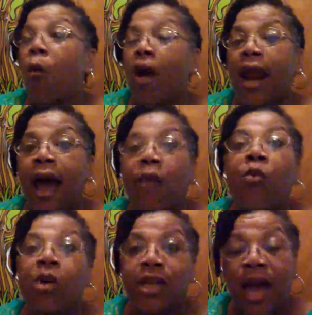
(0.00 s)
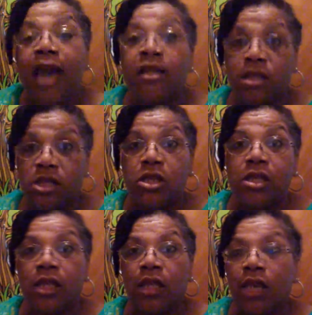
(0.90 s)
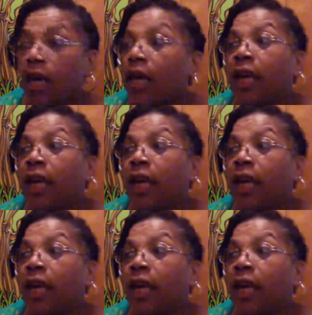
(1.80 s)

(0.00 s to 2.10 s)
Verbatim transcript: What I would like to see